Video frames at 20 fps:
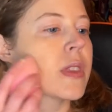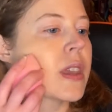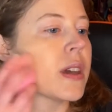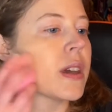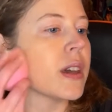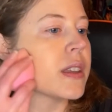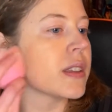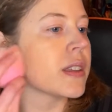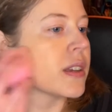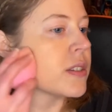
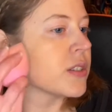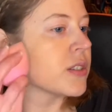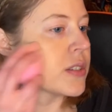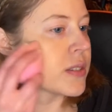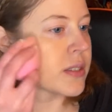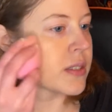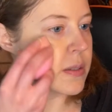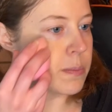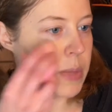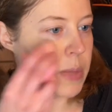And I
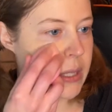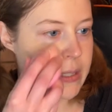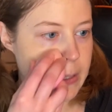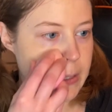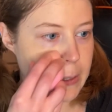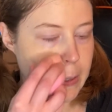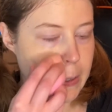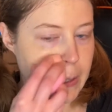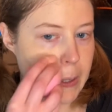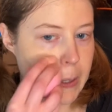just
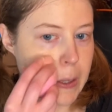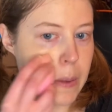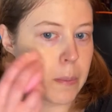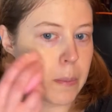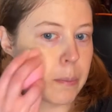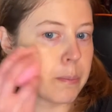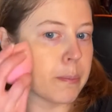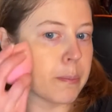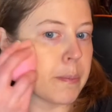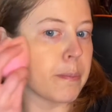basically
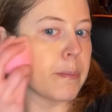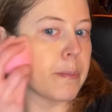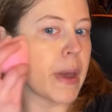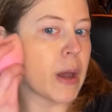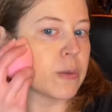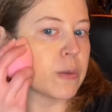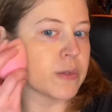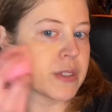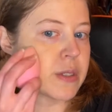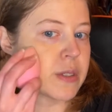
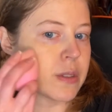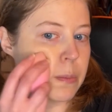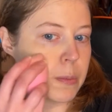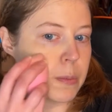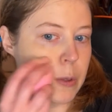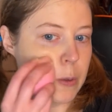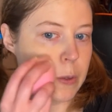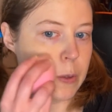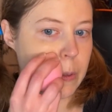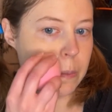bounce the
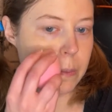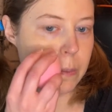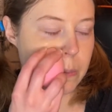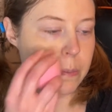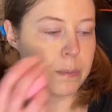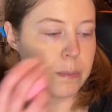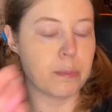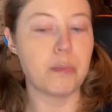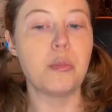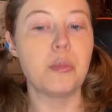
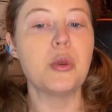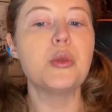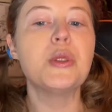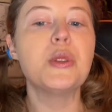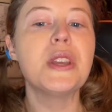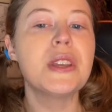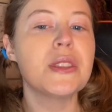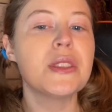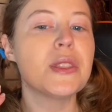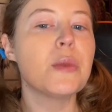
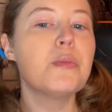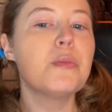beauty